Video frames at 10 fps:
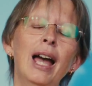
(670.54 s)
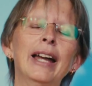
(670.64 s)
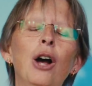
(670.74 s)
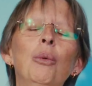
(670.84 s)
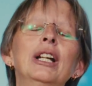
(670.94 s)
And
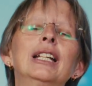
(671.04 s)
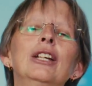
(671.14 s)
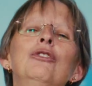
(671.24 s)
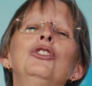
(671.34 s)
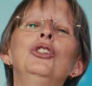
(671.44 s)
I want to
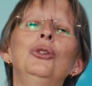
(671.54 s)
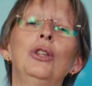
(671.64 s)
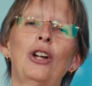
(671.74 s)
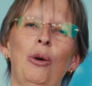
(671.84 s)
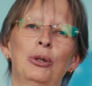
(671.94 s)
give you
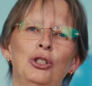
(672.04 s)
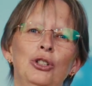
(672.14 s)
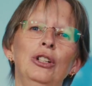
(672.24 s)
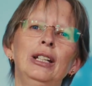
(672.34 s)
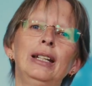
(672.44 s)
the
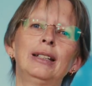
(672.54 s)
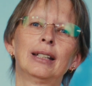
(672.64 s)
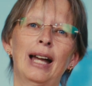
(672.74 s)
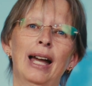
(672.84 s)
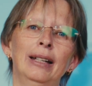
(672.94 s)
opportunity
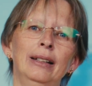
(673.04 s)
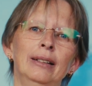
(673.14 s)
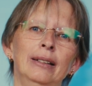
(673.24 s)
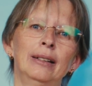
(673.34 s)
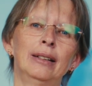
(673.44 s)
today
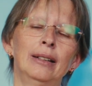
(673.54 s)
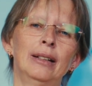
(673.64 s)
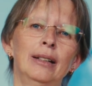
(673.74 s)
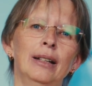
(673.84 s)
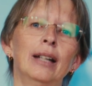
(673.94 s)

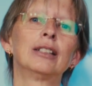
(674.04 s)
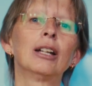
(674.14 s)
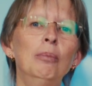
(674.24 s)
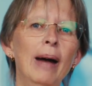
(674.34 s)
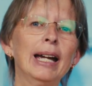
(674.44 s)
to
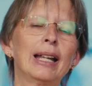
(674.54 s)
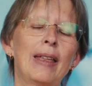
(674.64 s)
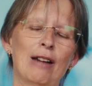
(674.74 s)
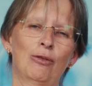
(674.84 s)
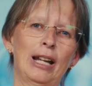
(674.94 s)
make
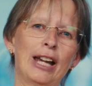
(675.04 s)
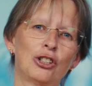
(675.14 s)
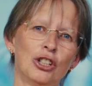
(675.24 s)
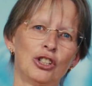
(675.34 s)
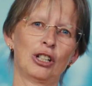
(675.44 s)
that
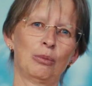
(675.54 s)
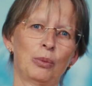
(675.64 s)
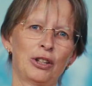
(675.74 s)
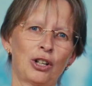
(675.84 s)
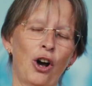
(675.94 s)
relationship
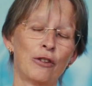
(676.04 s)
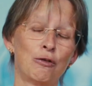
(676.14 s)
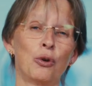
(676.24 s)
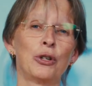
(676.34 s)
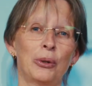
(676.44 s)
with God
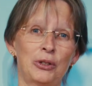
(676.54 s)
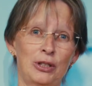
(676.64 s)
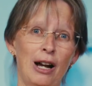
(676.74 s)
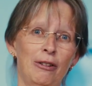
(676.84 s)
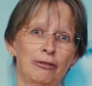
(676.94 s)
for
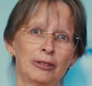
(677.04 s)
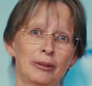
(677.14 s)
yourself.